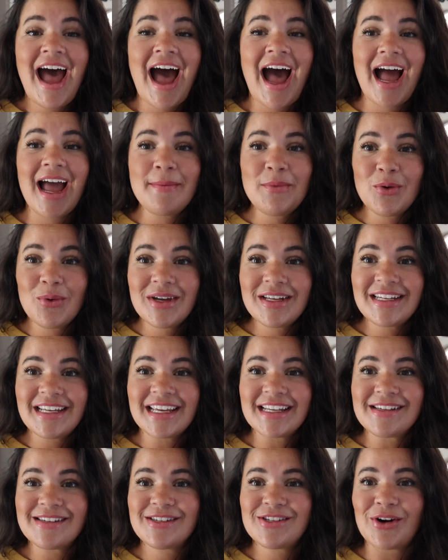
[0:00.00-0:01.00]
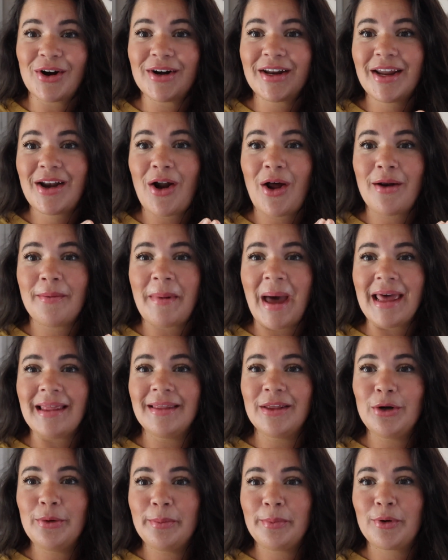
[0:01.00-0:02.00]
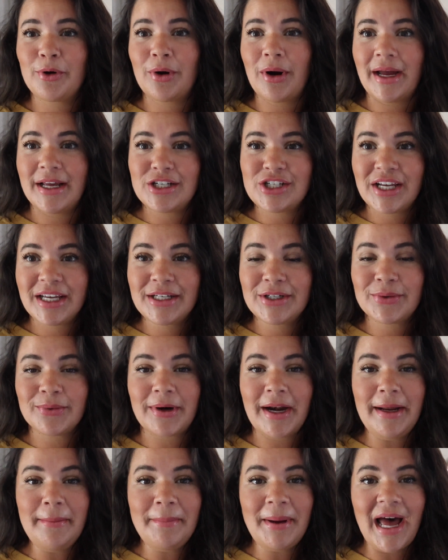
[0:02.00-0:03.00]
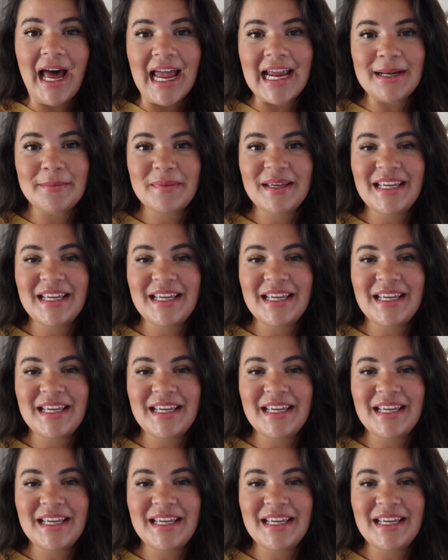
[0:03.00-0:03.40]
I'm going to get started on my little project right behind